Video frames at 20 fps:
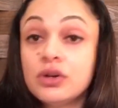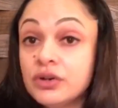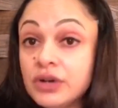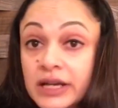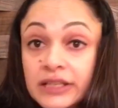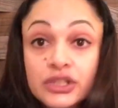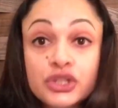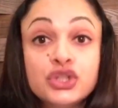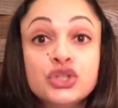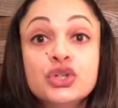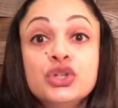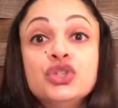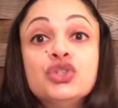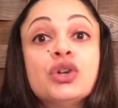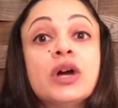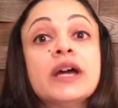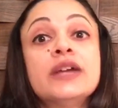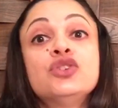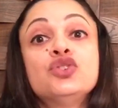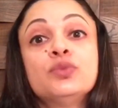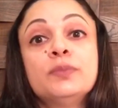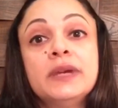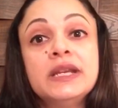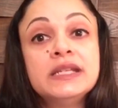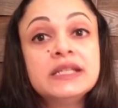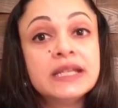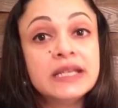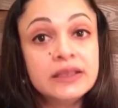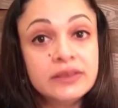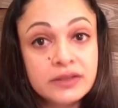should try to
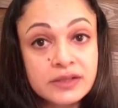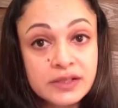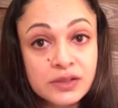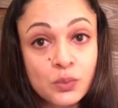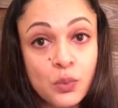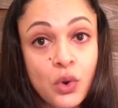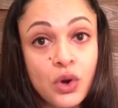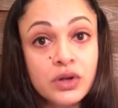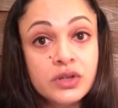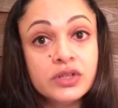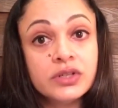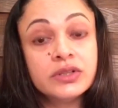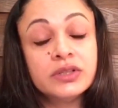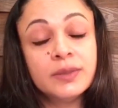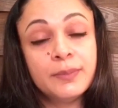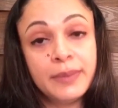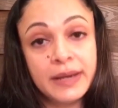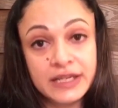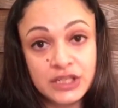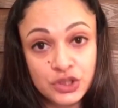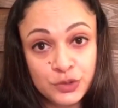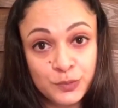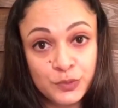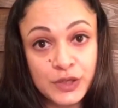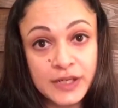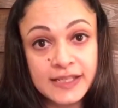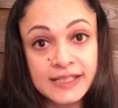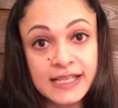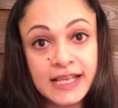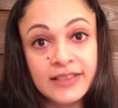maintain the squat, the bench
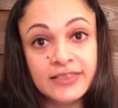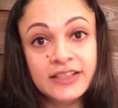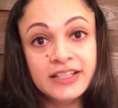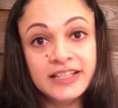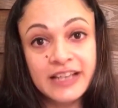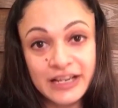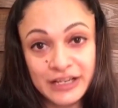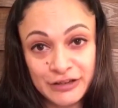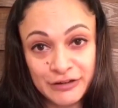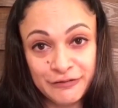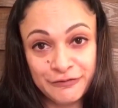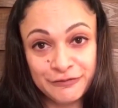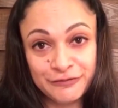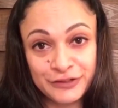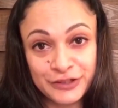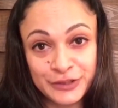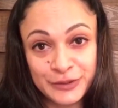press and the deadlift.